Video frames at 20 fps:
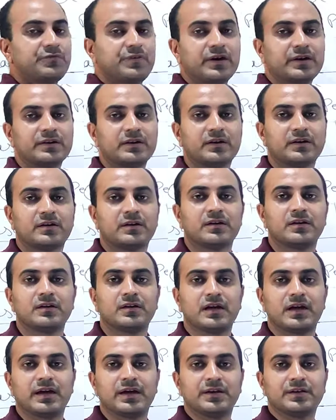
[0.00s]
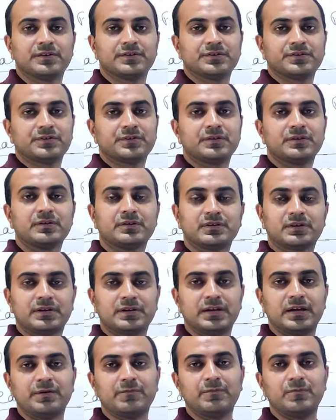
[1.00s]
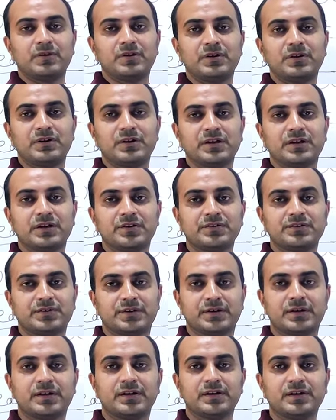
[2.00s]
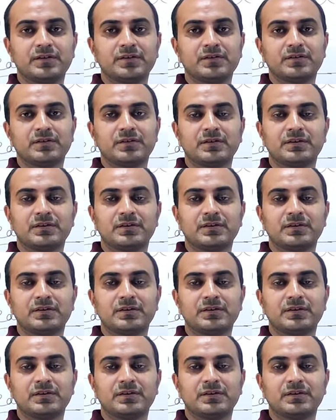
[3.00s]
defect occur as name indicates color.